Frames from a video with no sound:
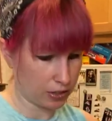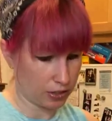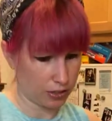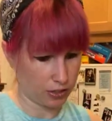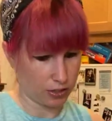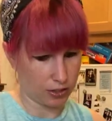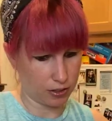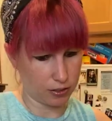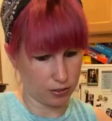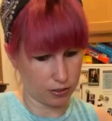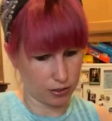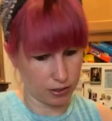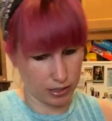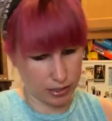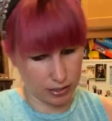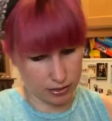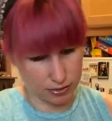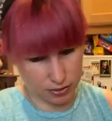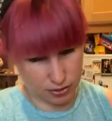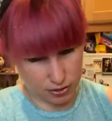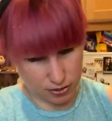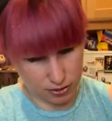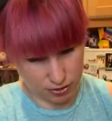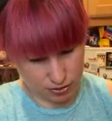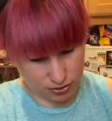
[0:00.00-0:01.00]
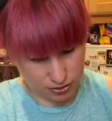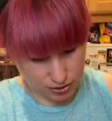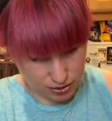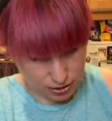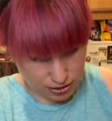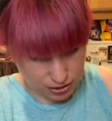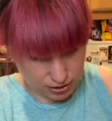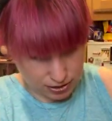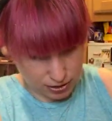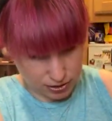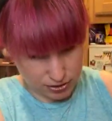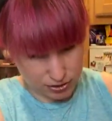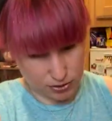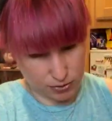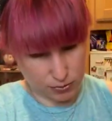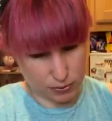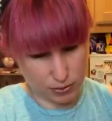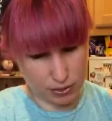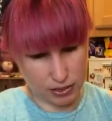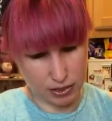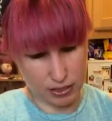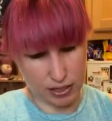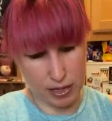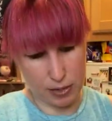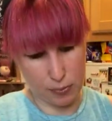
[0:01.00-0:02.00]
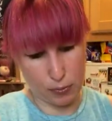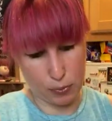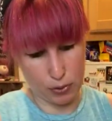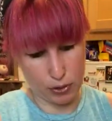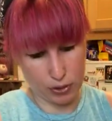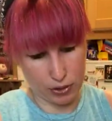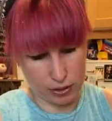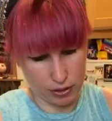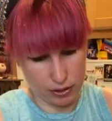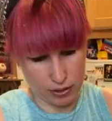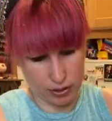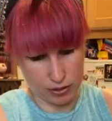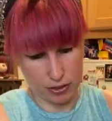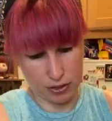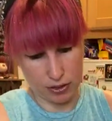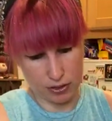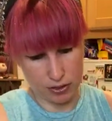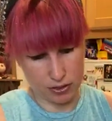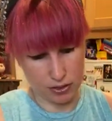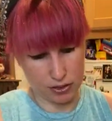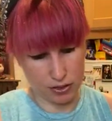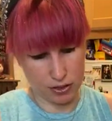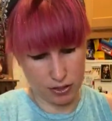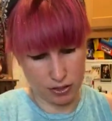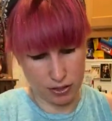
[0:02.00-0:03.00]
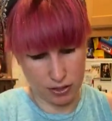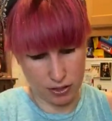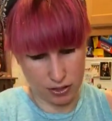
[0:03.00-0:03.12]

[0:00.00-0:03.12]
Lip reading: Hi. All right. So we're going to keep working on this.